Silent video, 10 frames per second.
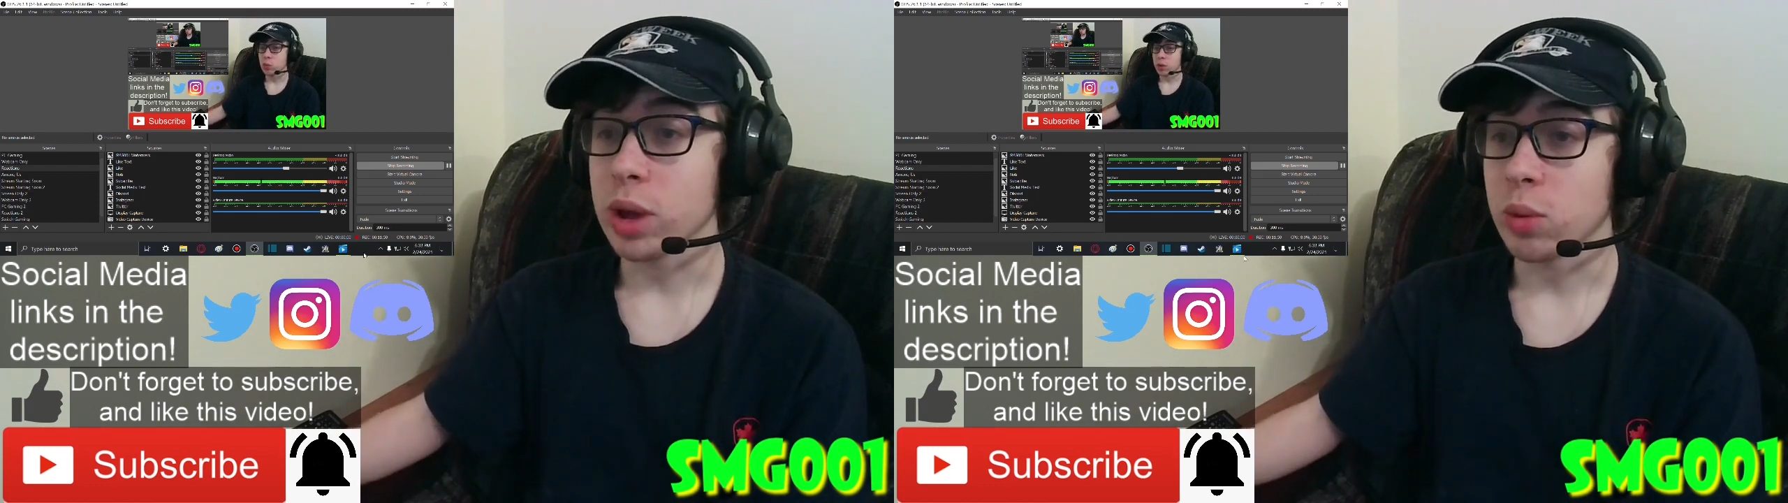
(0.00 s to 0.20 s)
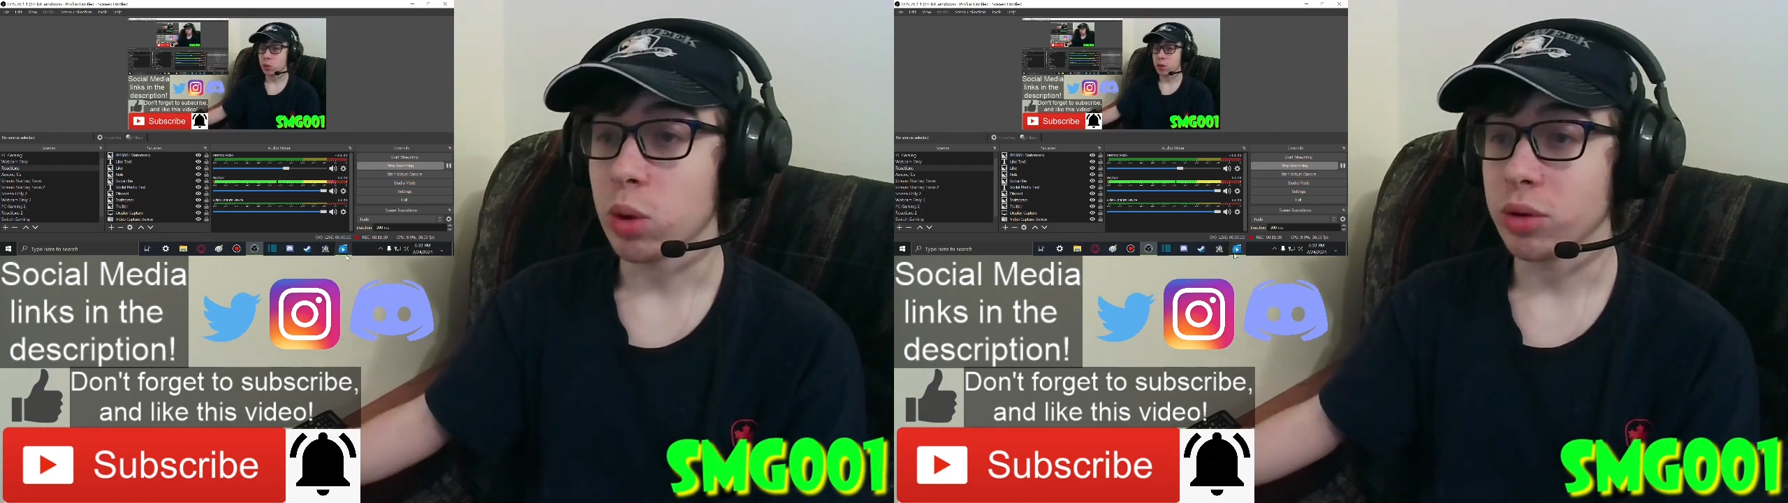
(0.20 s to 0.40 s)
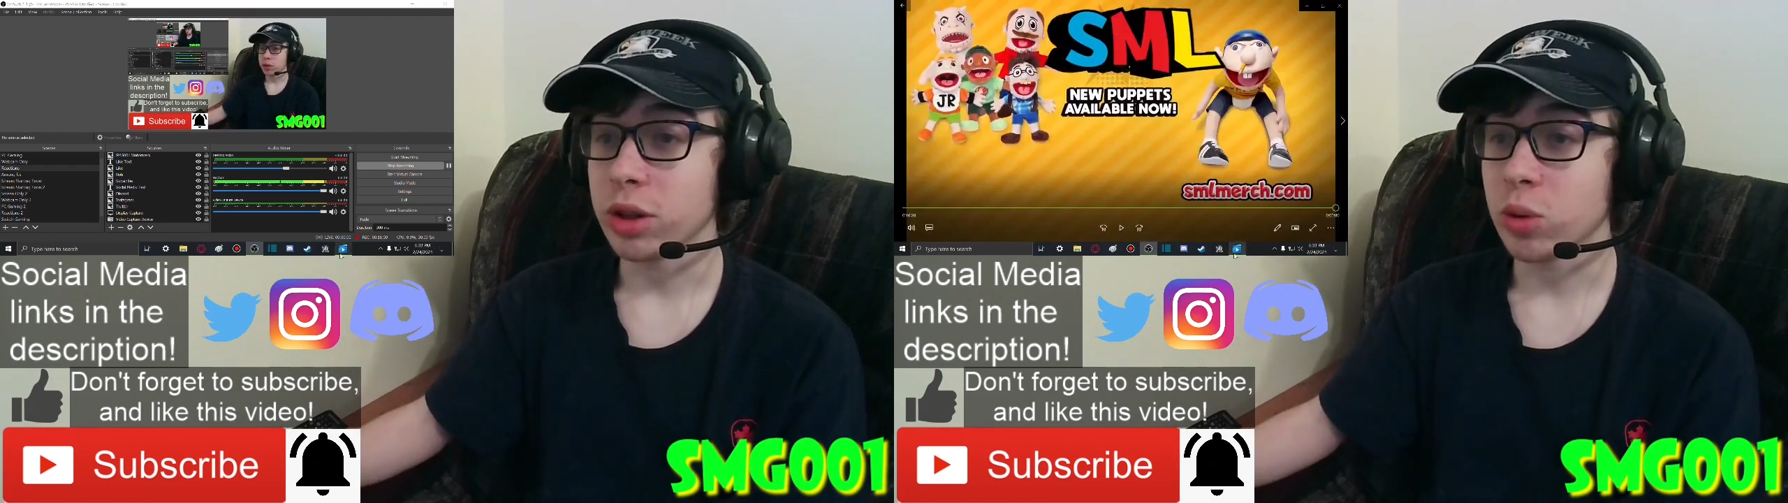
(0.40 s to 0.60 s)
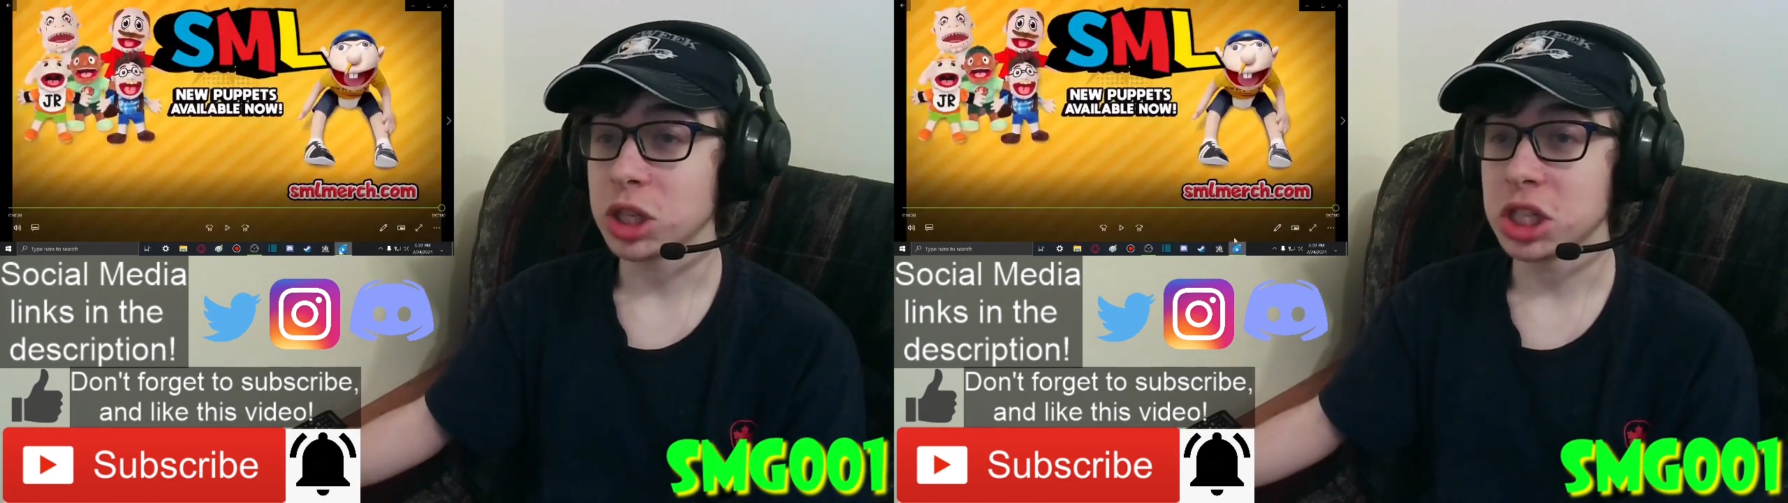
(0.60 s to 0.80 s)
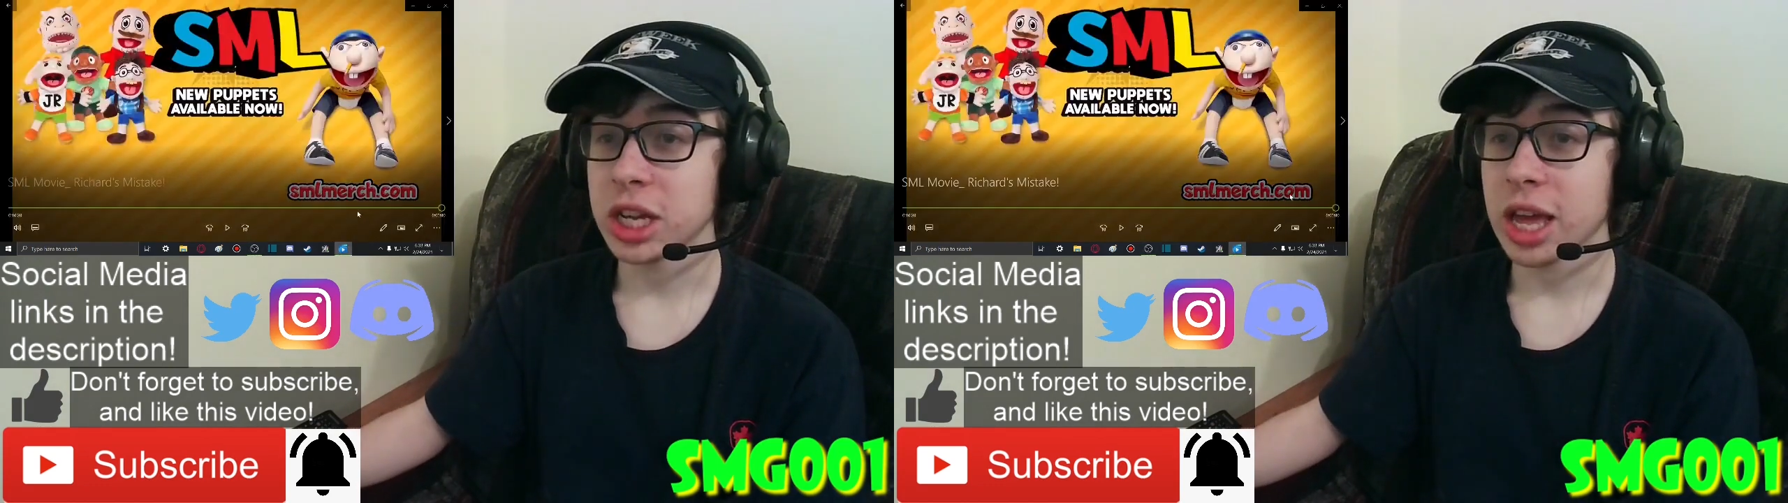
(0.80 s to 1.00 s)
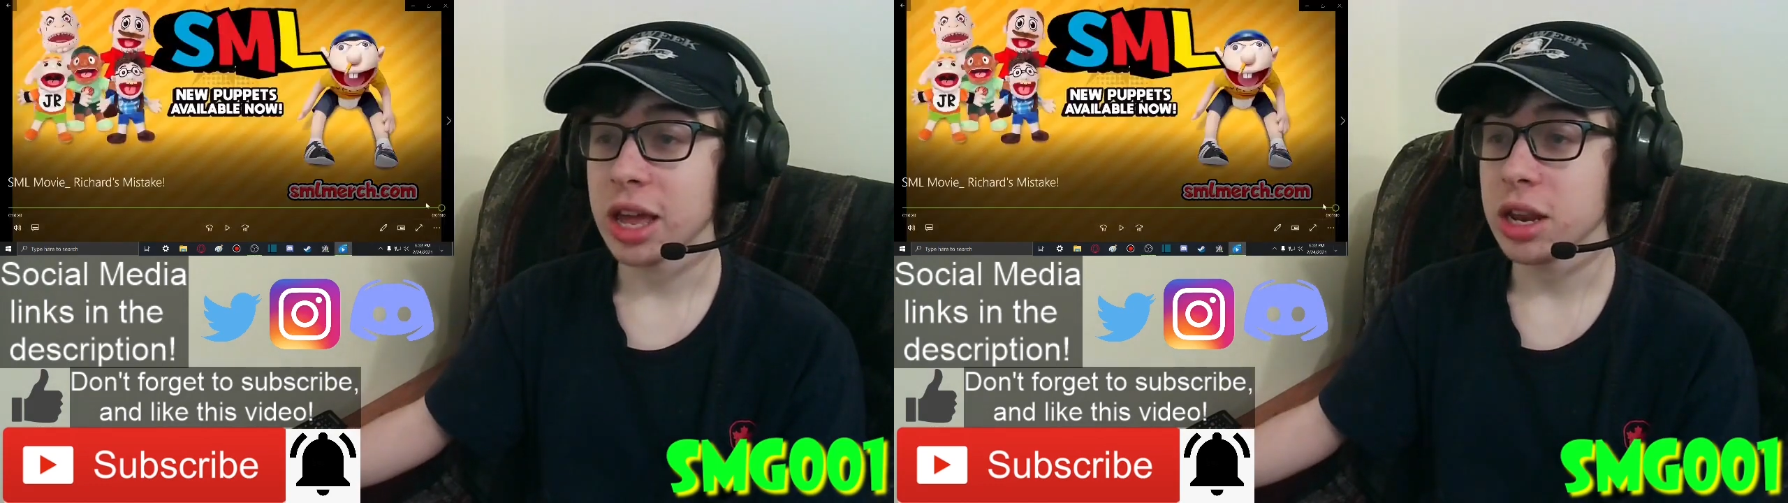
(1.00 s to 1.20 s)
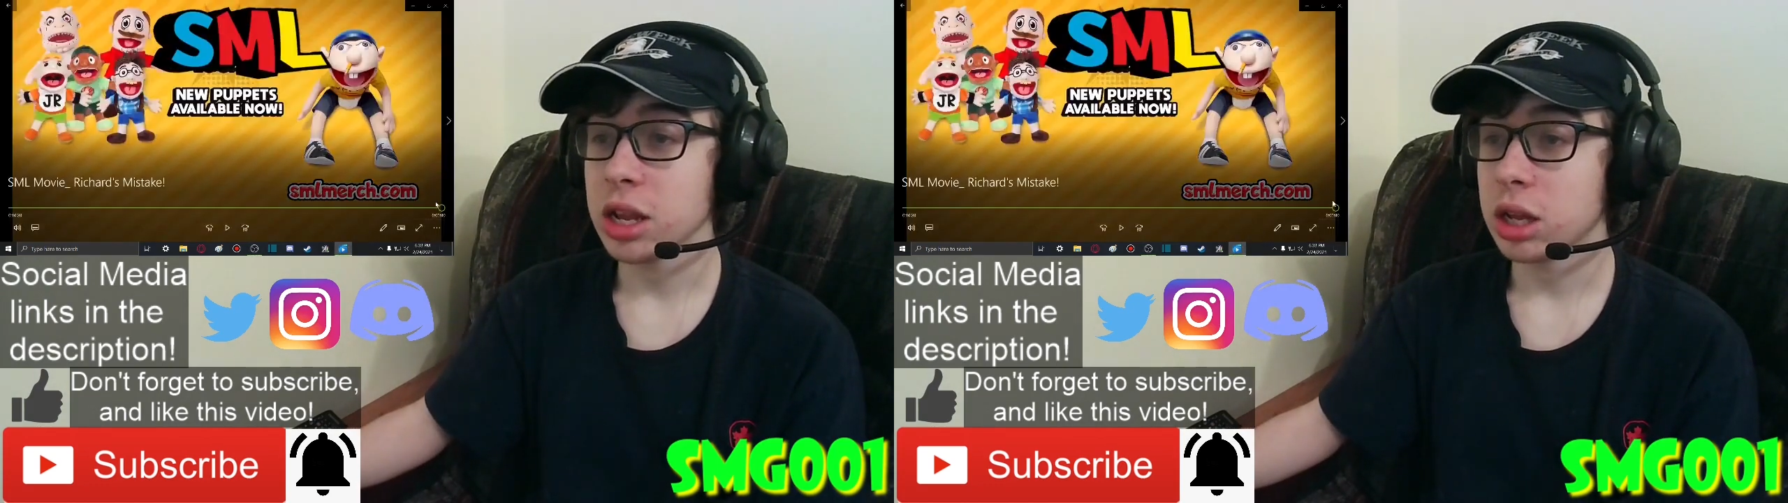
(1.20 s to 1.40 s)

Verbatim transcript: what was the question again?